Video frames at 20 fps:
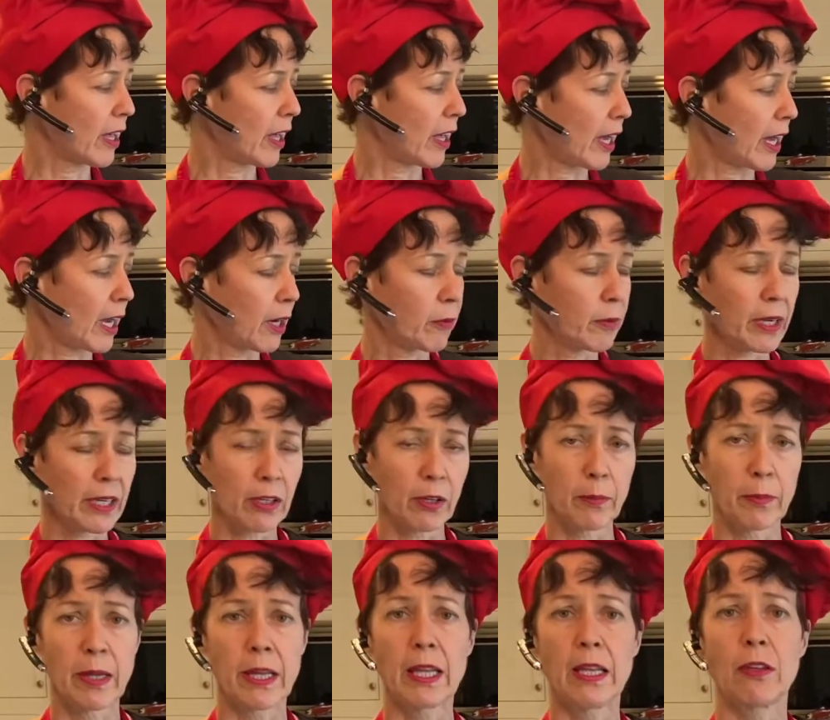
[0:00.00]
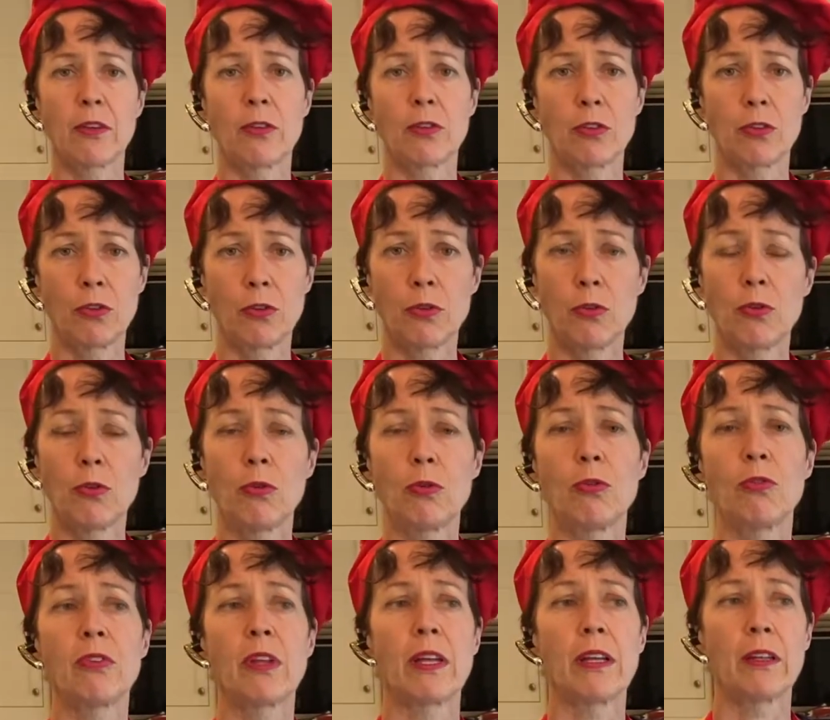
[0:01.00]
I recommend you
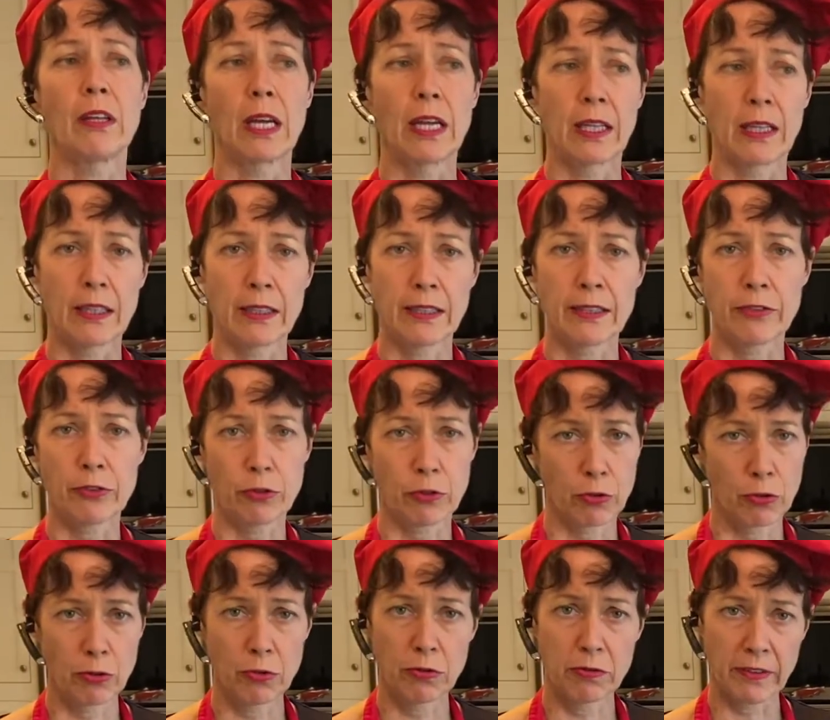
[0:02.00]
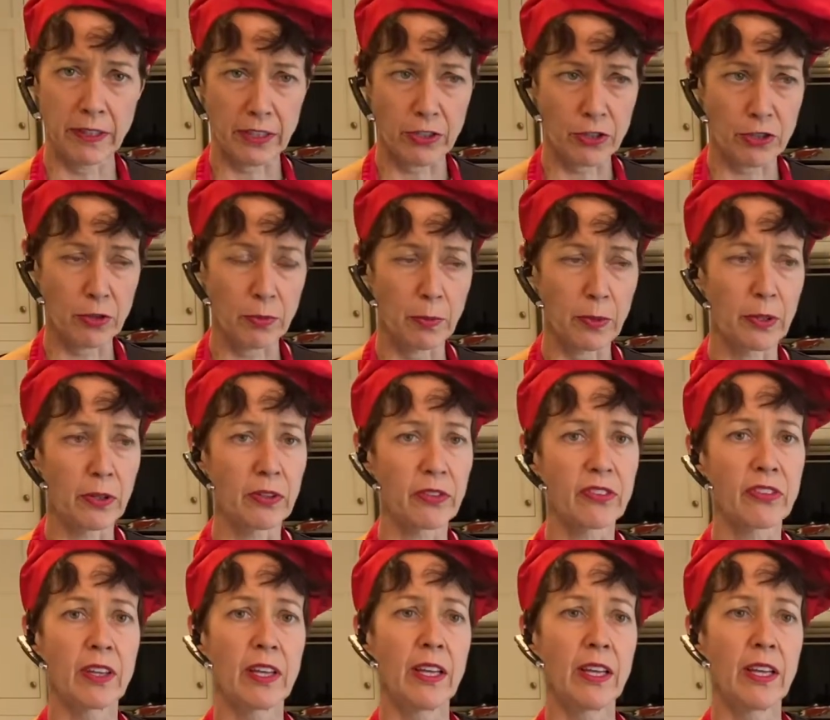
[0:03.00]
use at least 2 vegetables,